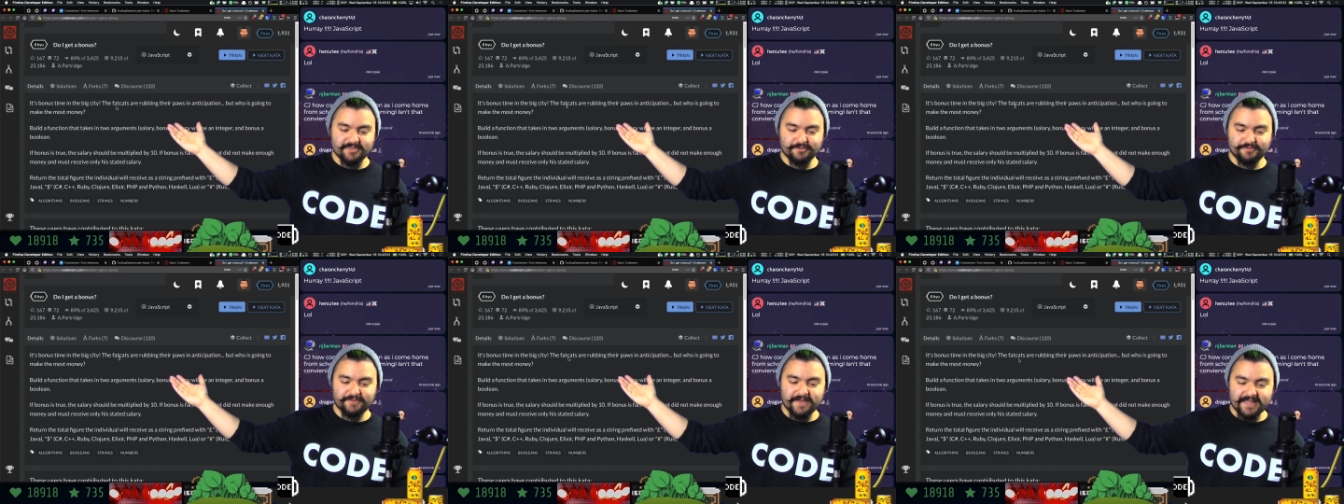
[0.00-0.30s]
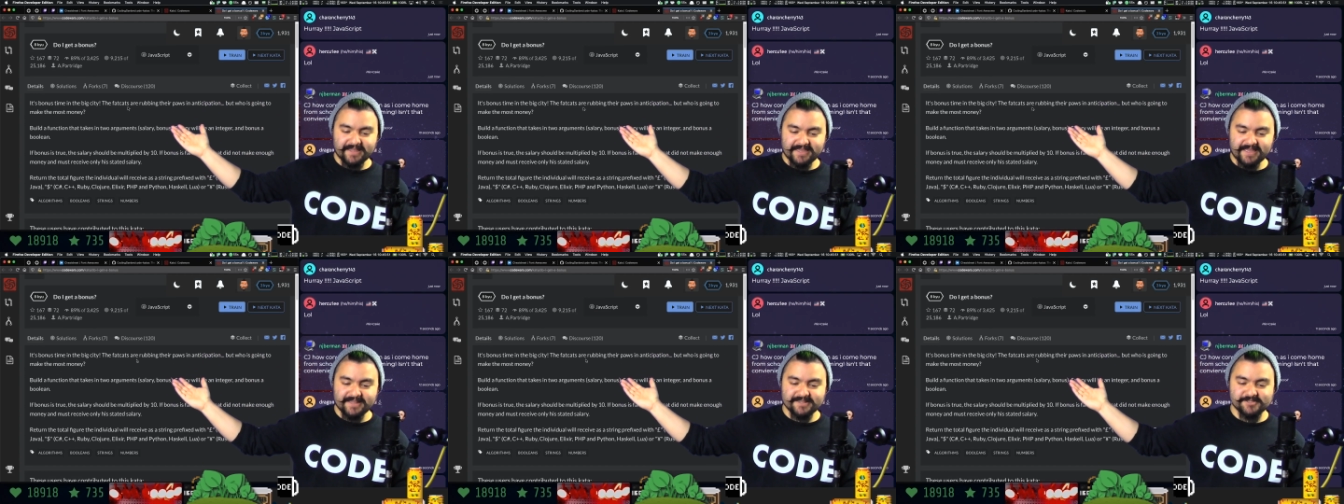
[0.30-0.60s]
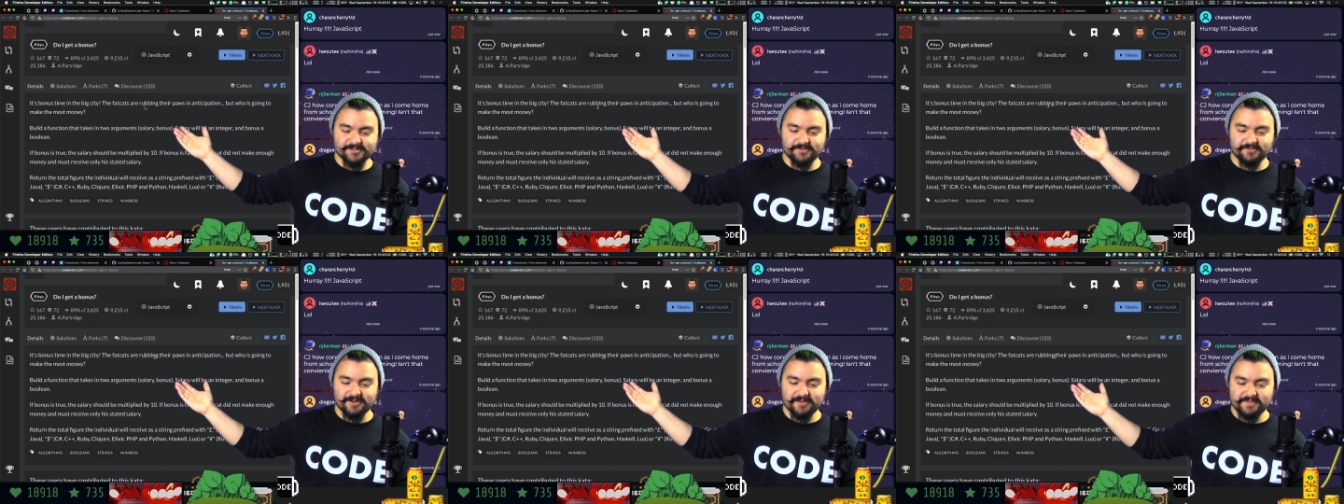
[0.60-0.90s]
The fat
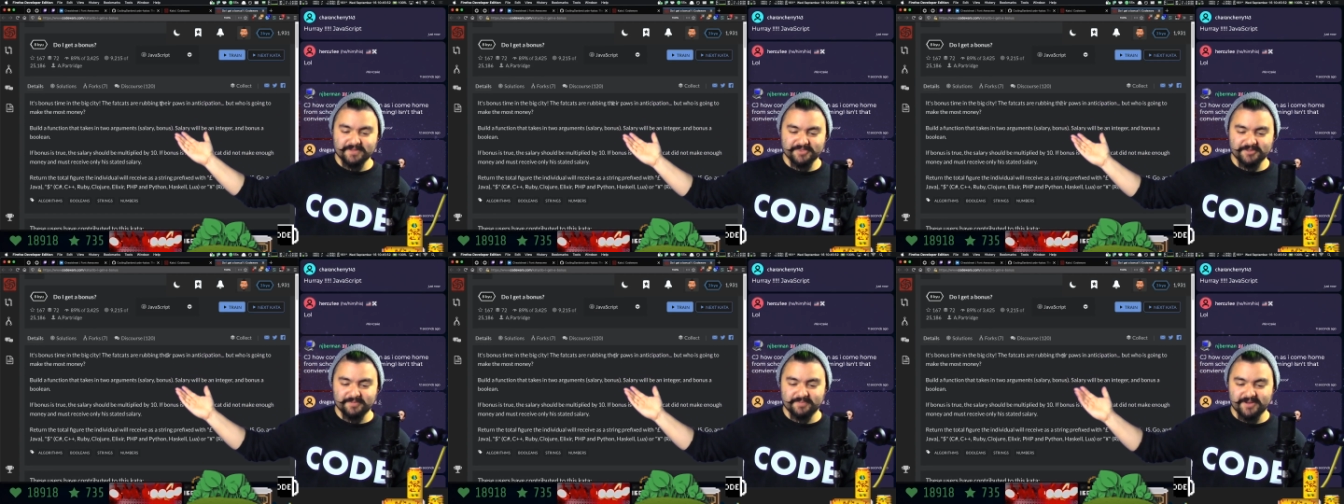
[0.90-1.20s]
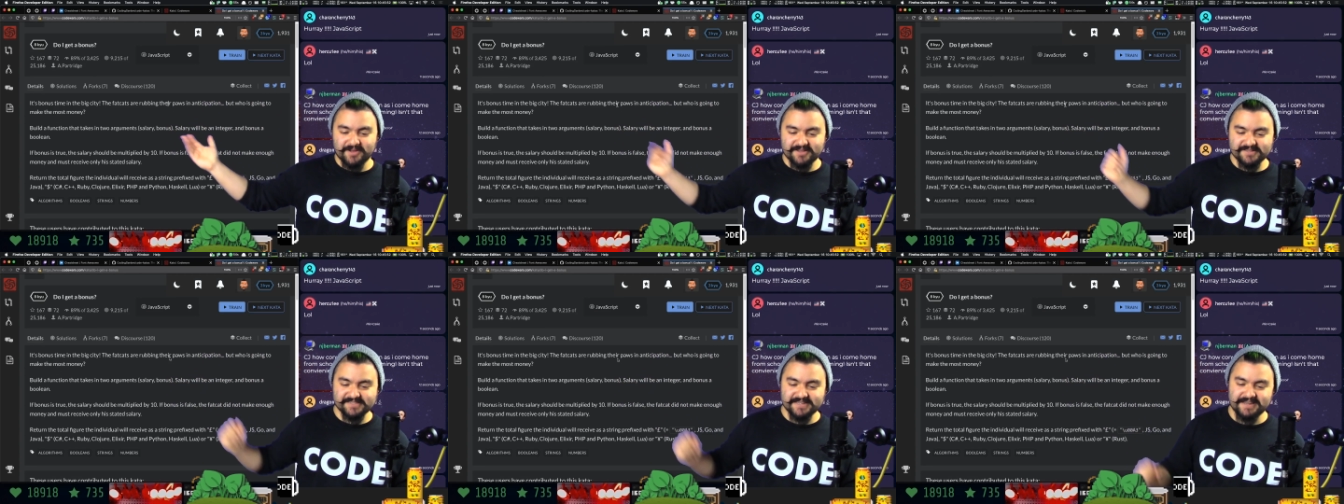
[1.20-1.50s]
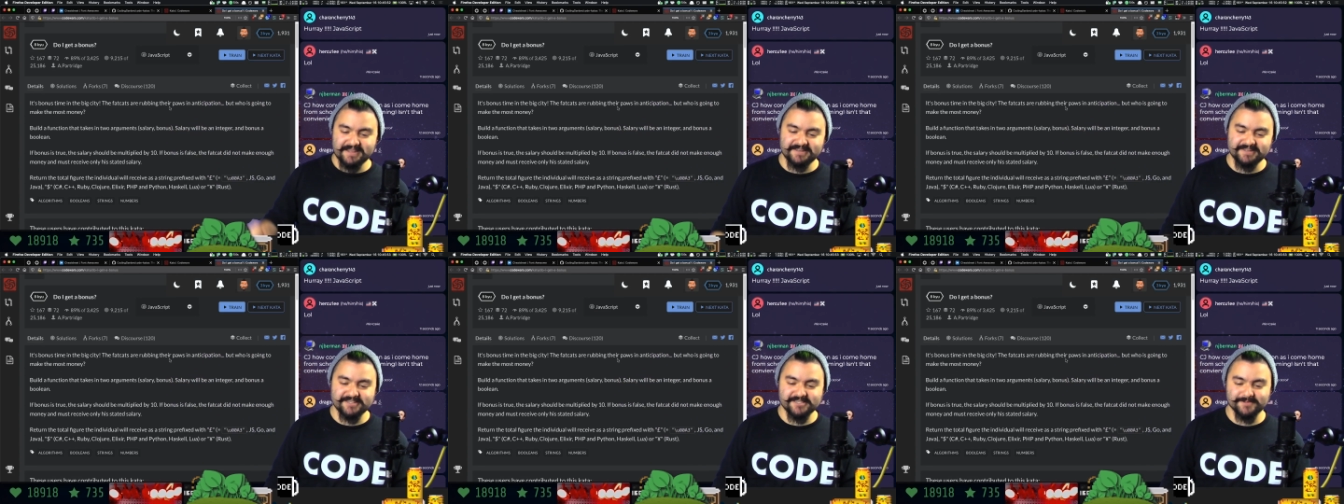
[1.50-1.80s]
cats are rubbing their paws in
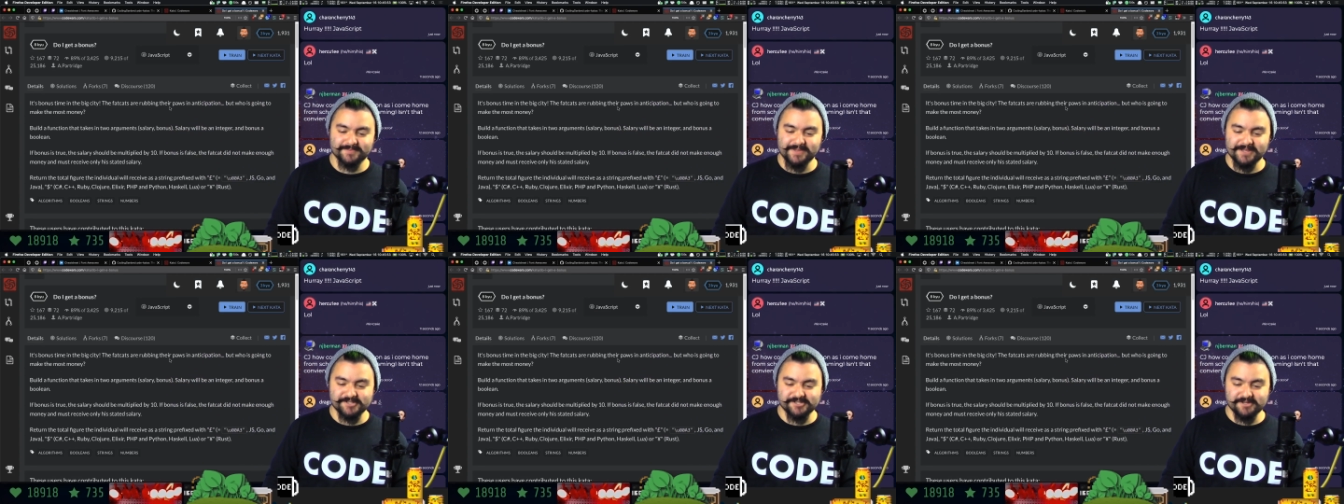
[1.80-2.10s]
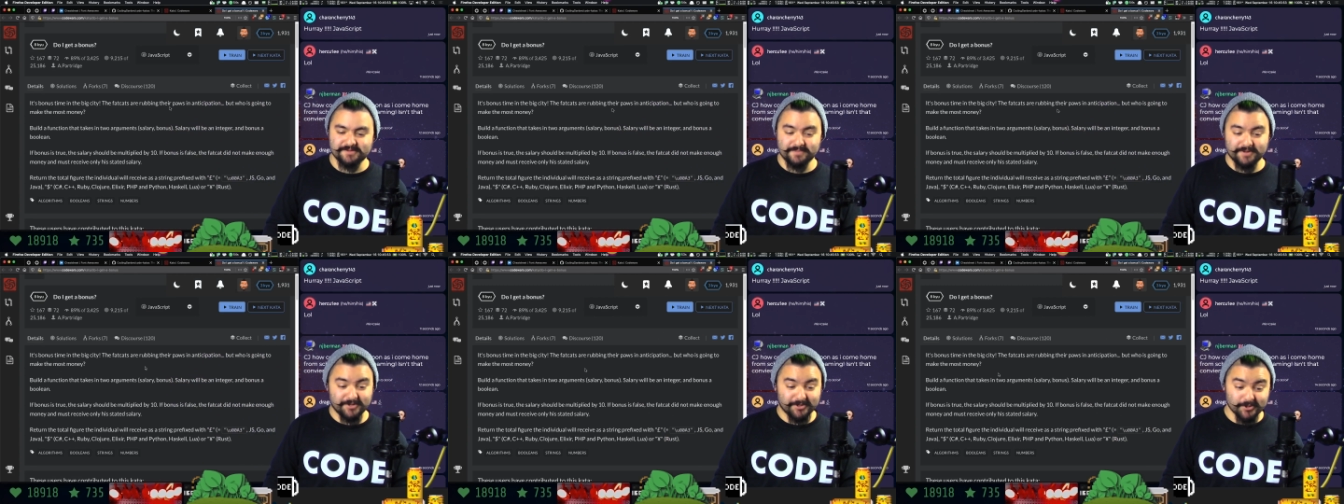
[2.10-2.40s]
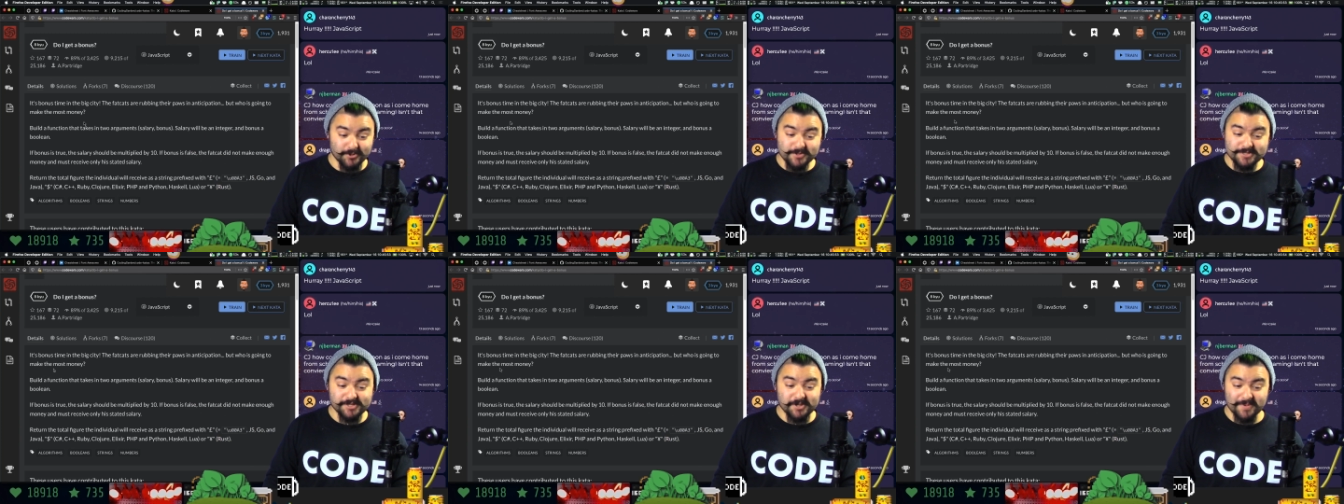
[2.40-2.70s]
anticipation, but
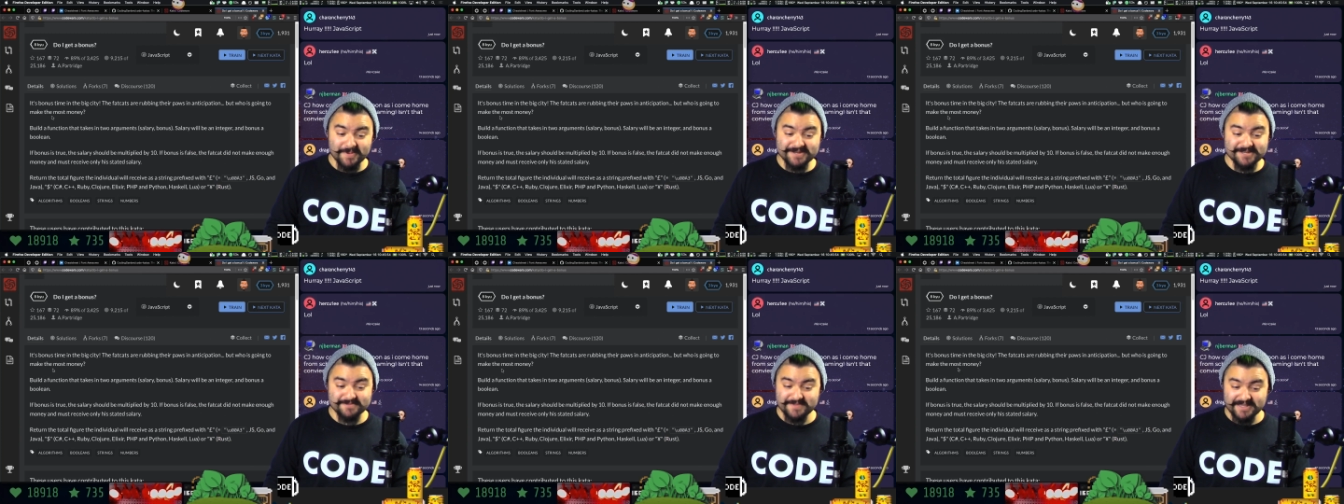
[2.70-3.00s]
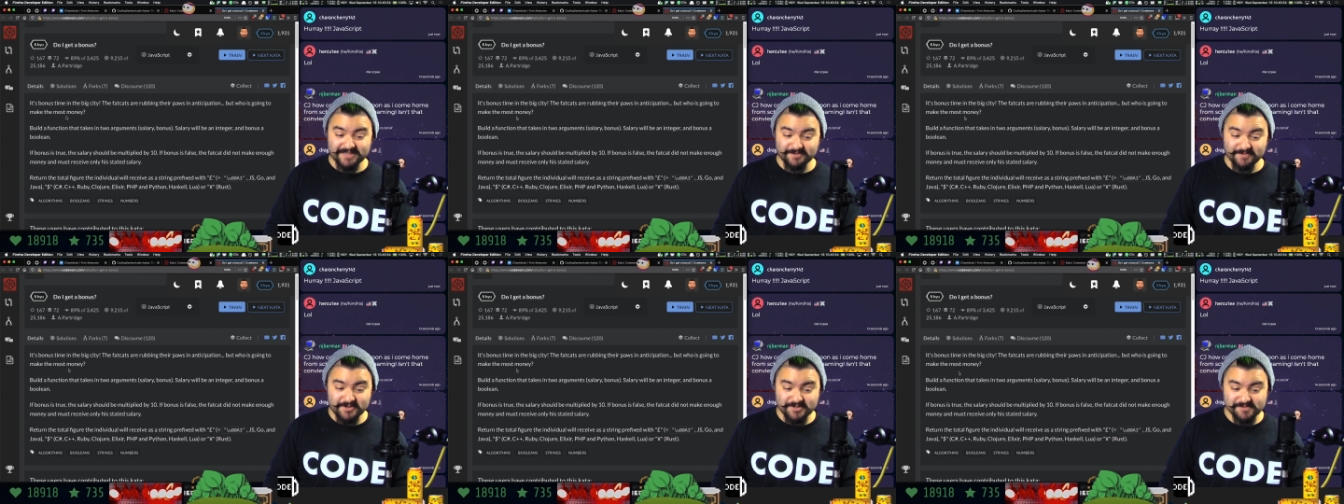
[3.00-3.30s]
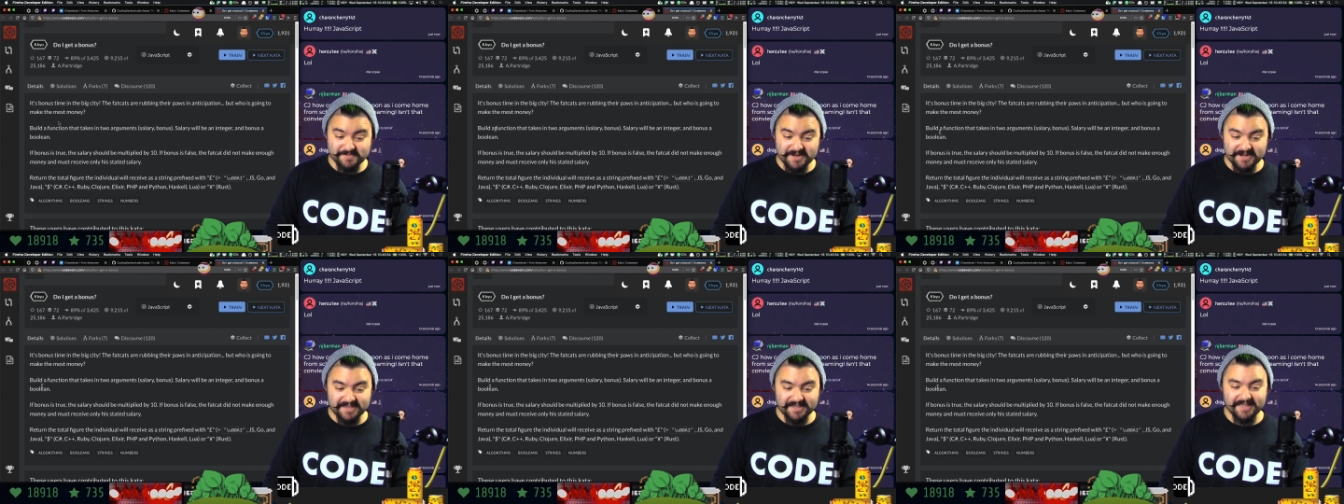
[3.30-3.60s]
who is going to make the
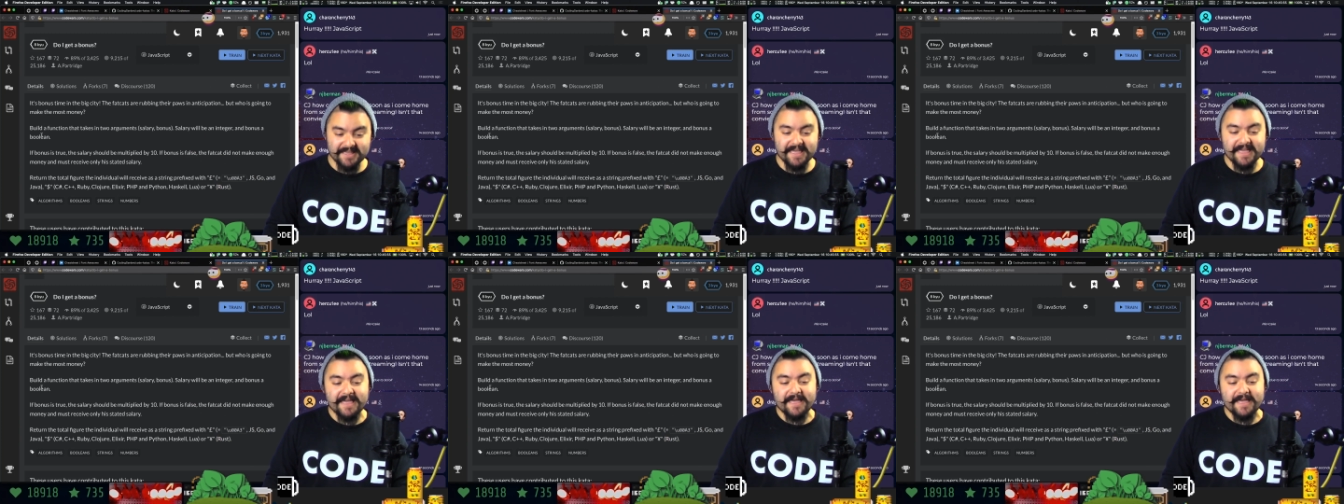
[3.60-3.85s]
most money?